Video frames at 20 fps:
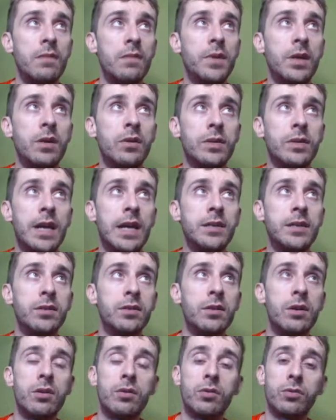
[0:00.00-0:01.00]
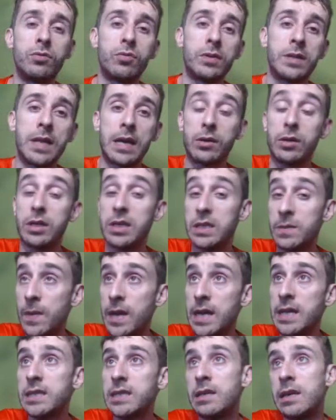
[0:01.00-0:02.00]
Because, as you know, to attack in this
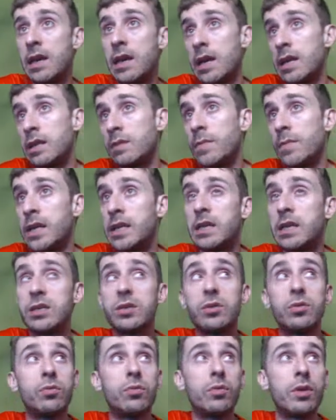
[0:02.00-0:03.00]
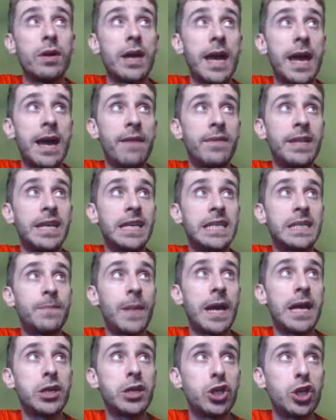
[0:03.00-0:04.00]
space, and my idea is to have an
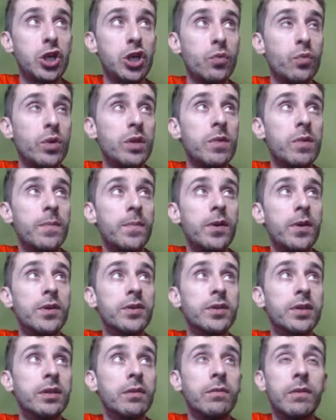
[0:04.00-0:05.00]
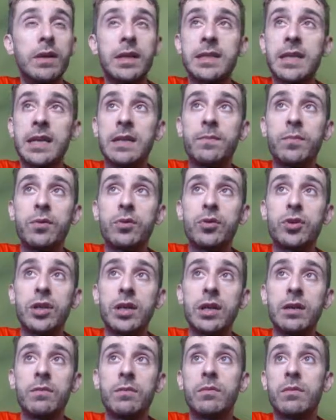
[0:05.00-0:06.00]
expansion with my pawns on the queen side
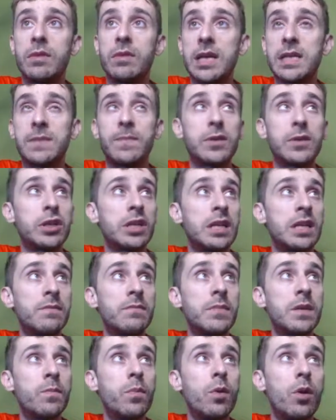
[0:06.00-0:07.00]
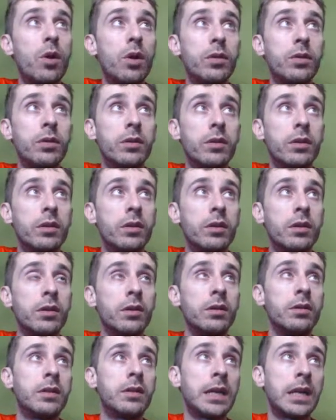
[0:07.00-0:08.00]
pushing, especially the b pawn,
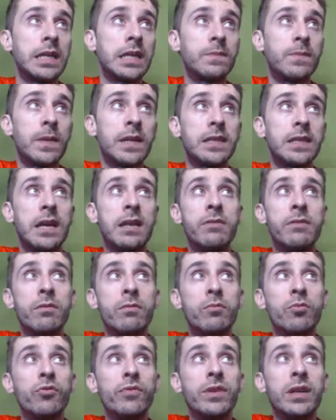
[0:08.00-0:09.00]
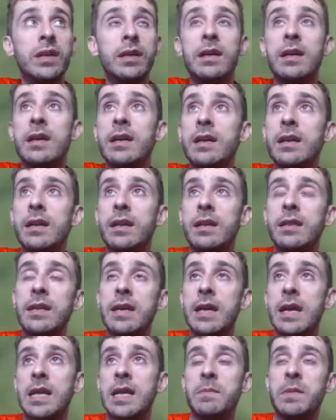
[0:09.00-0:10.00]
taking space and removing
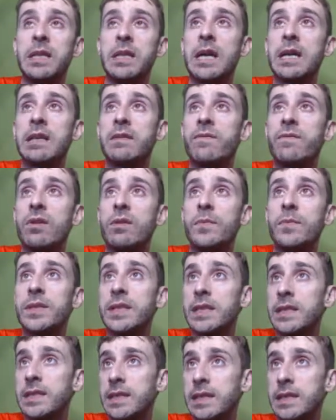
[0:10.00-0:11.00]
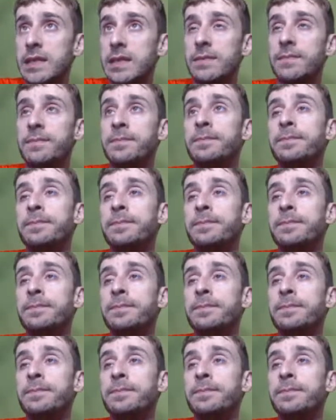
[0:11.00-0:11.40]
the enemy knight from c6.